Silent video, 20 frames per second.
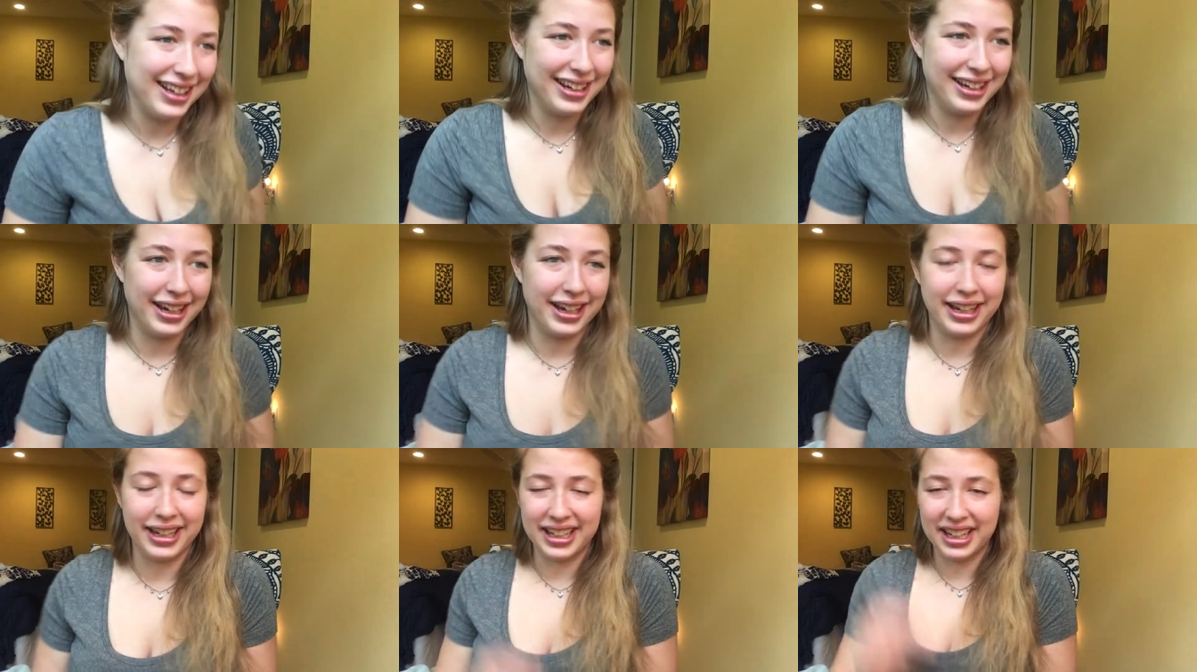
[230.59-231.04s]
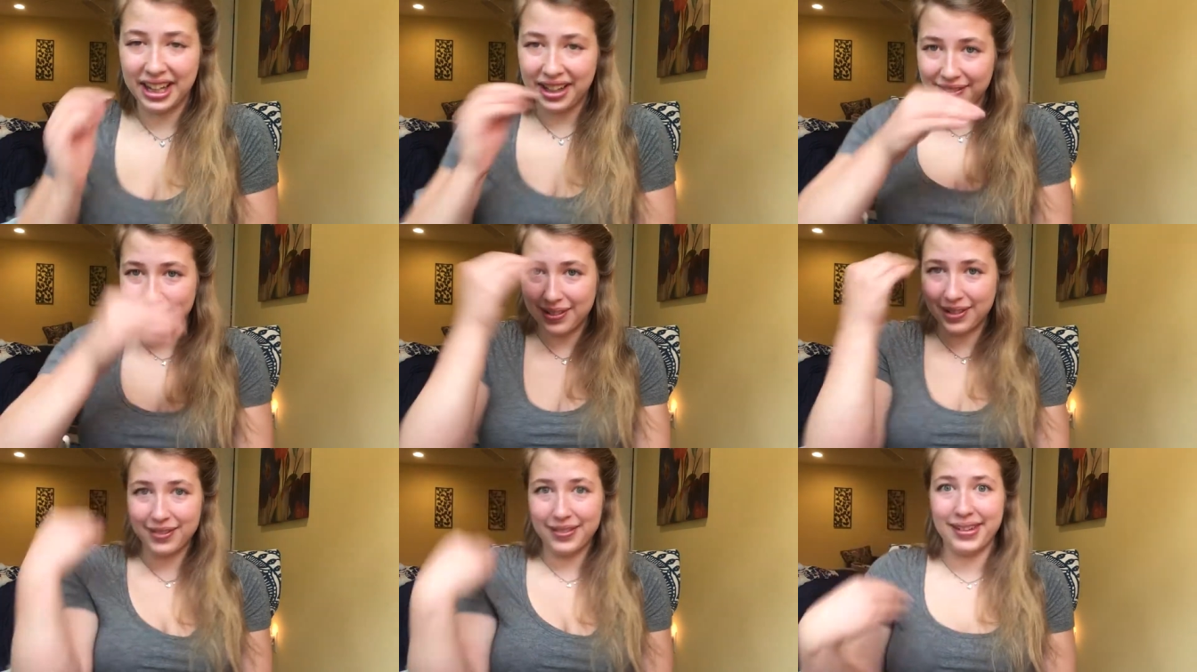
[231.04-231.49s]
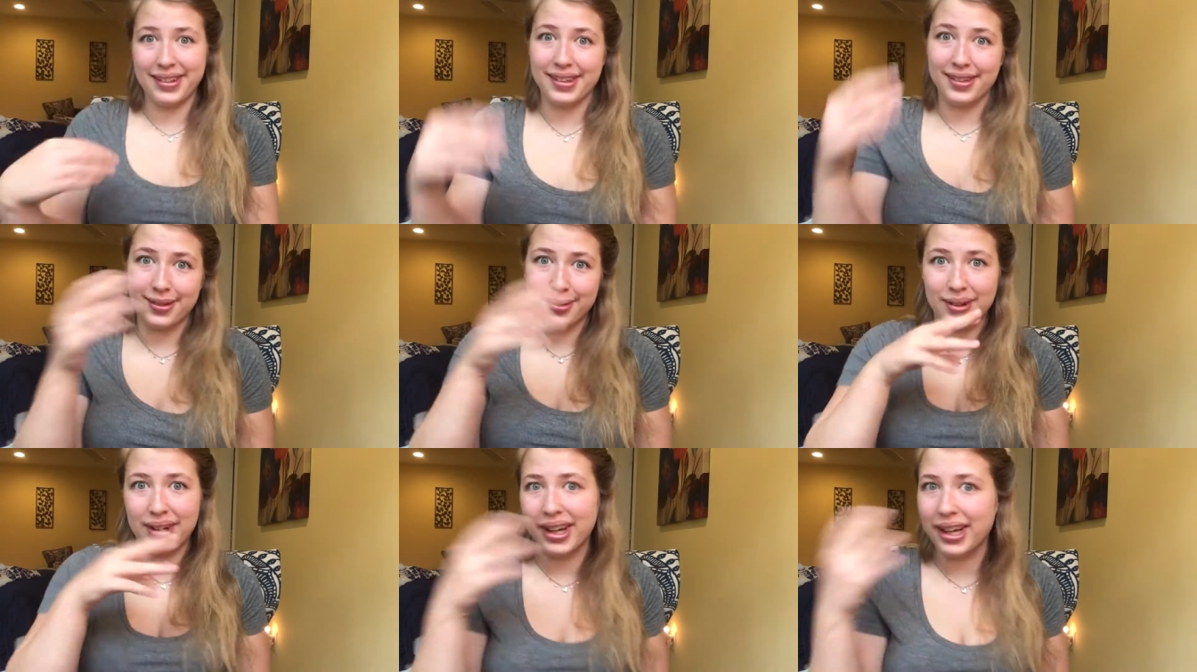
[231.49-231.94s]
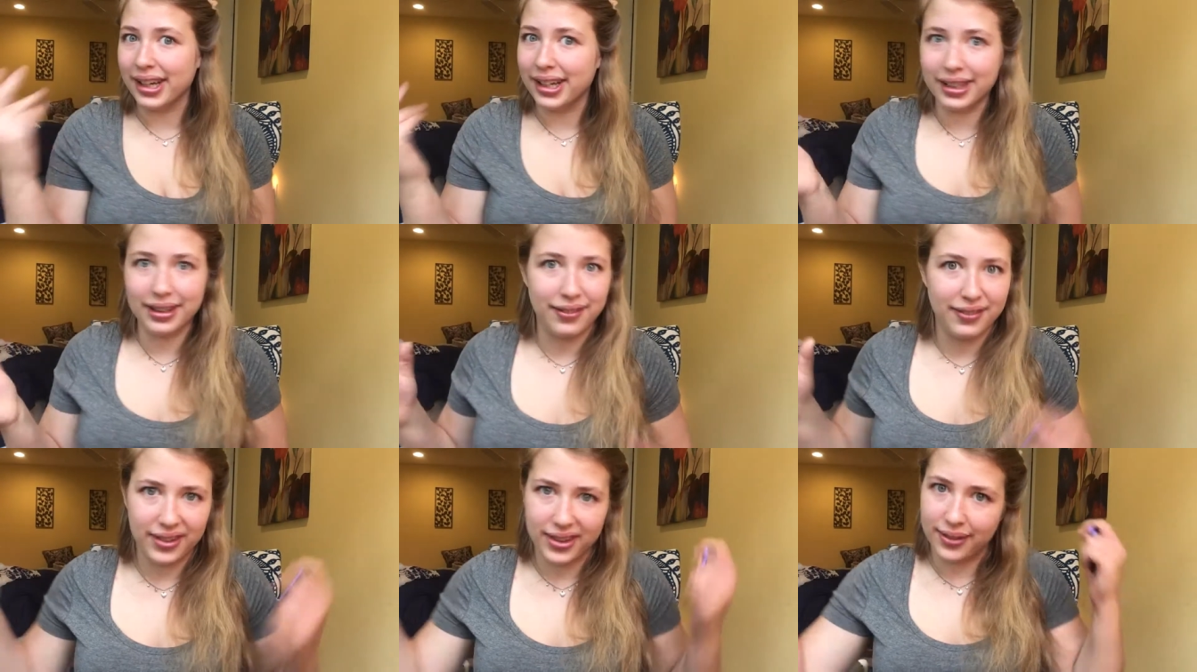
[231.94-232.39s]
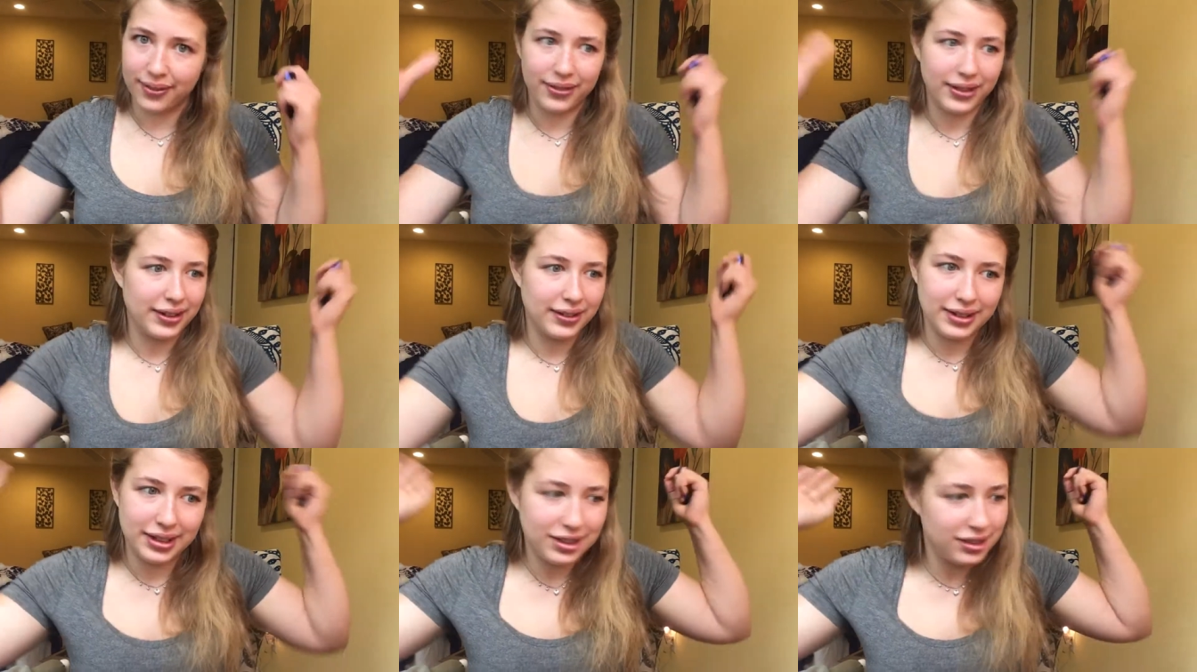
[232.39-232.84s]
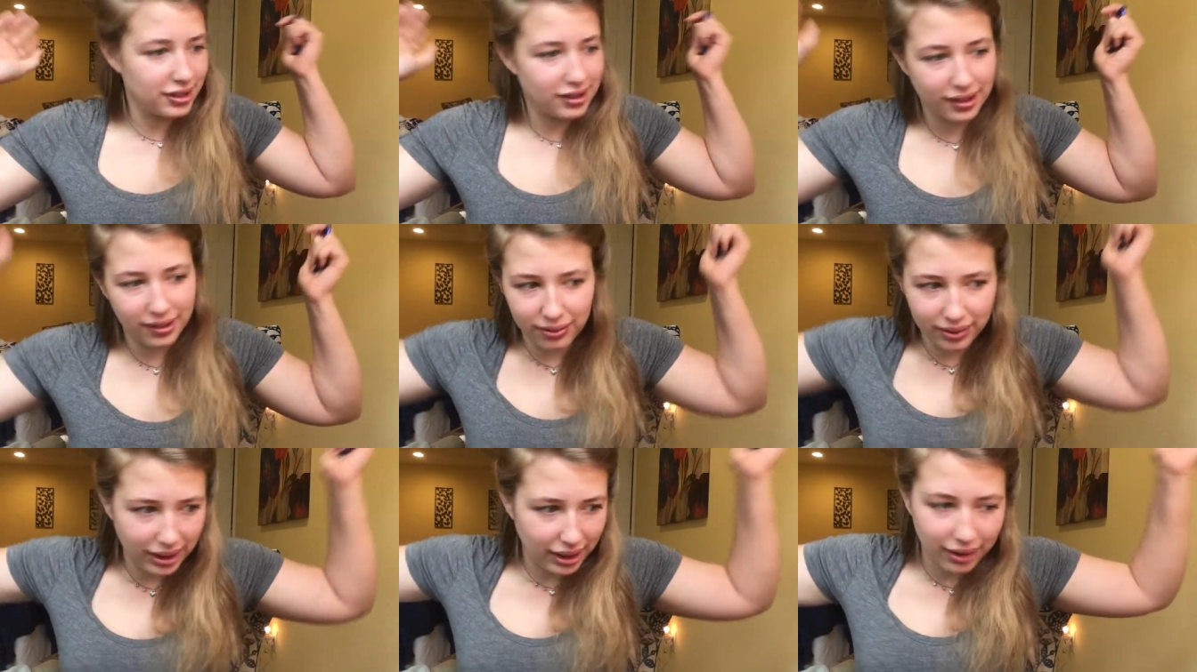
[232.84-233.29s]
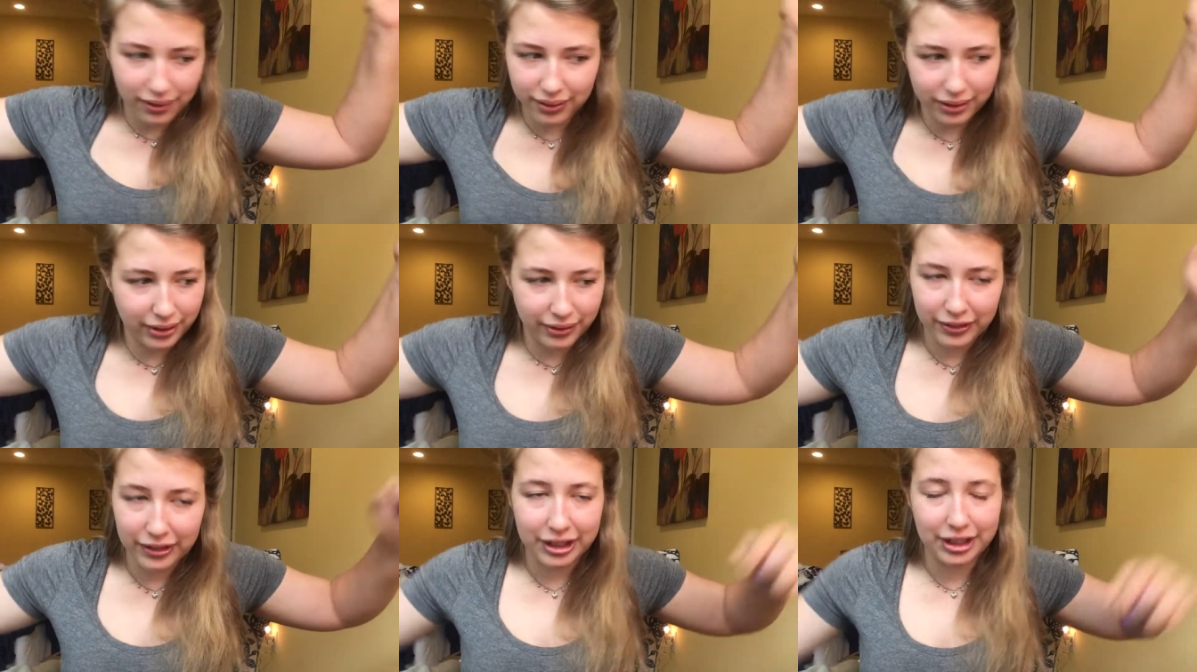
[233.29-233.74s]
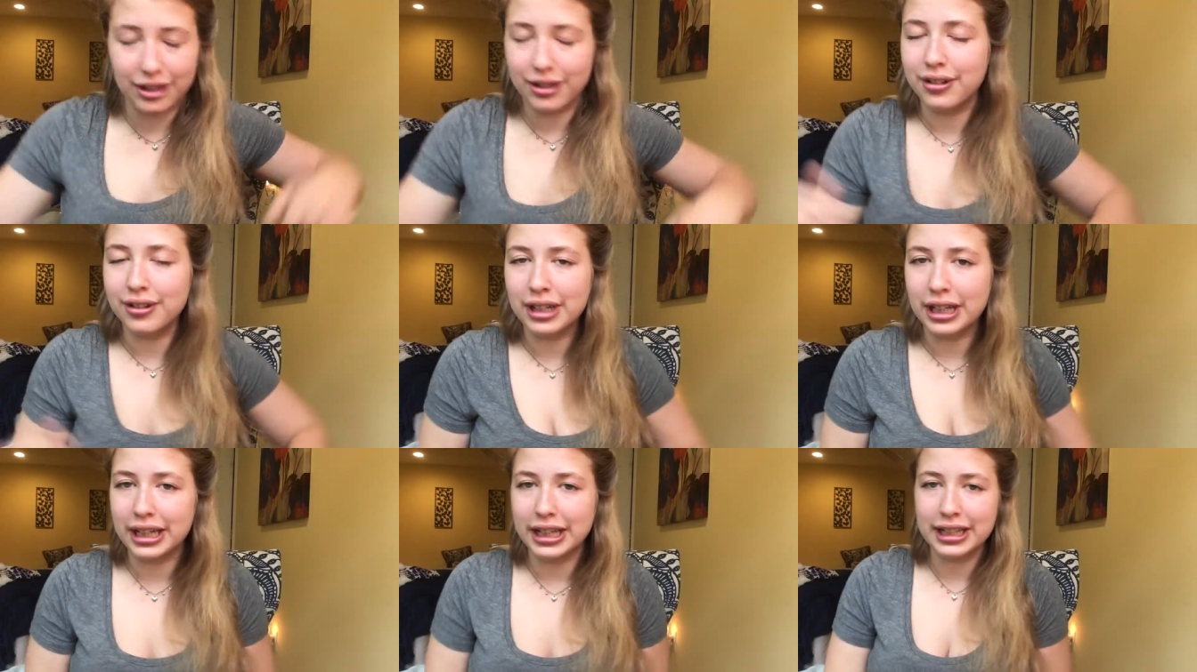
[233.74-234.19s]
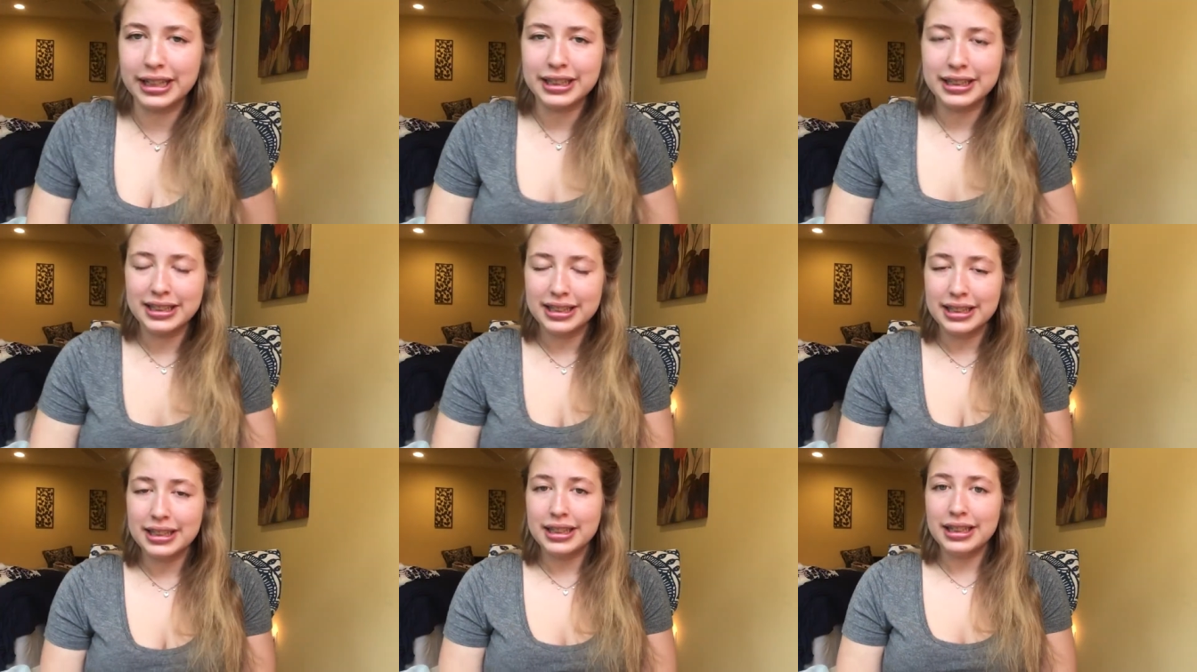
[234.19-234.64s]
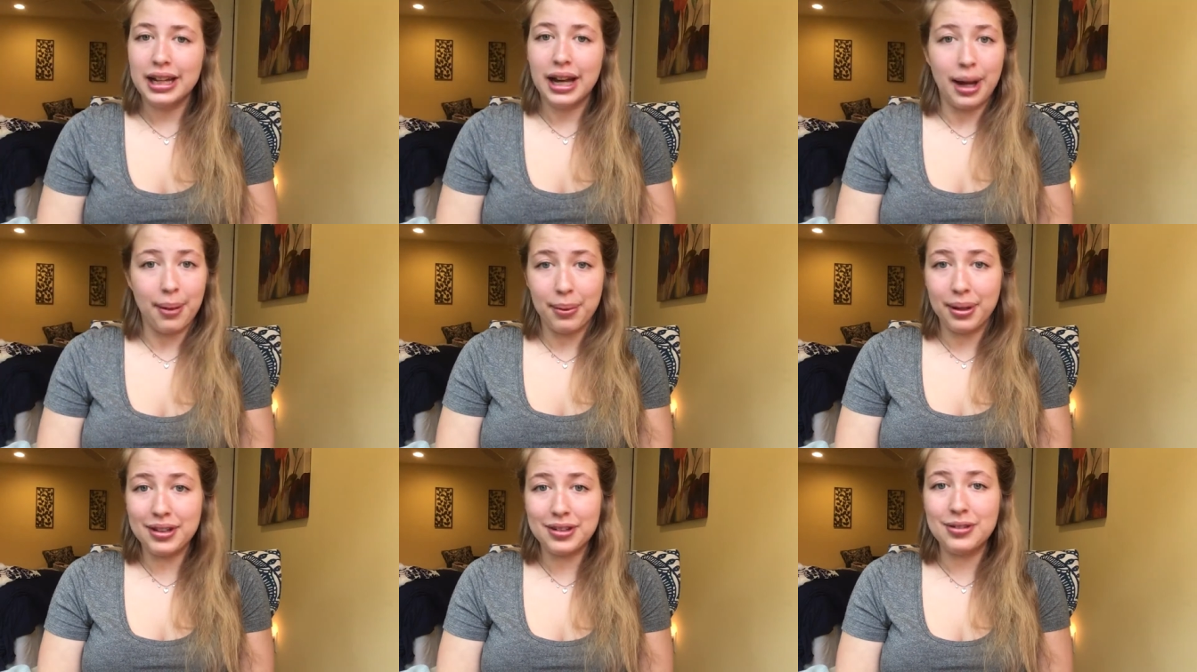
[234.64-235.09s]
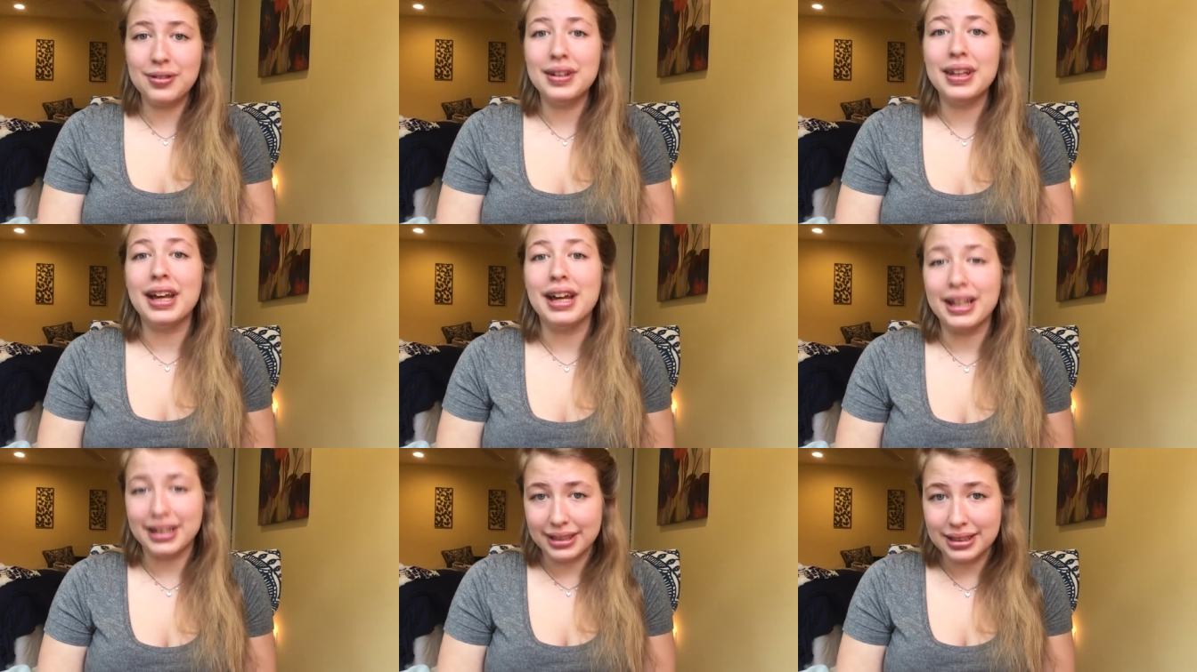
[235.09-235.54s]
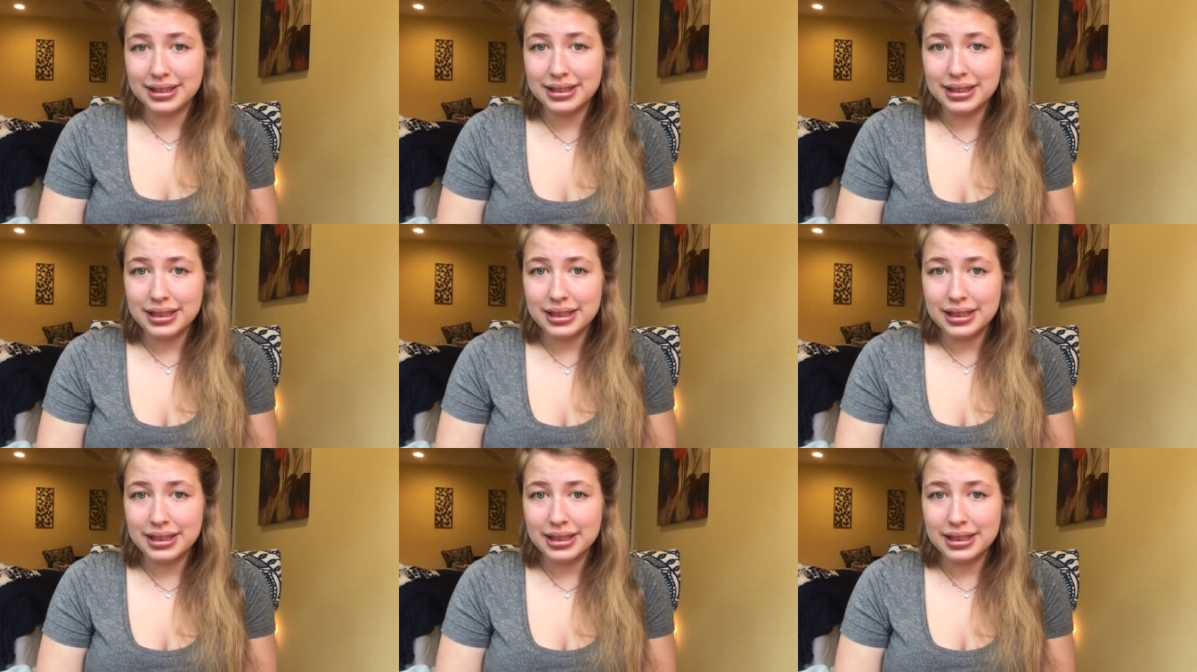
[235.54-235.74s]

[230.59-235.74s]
And I gave my reasons why, and that was the Foundations of Recovery video. Like, I'm not doing that.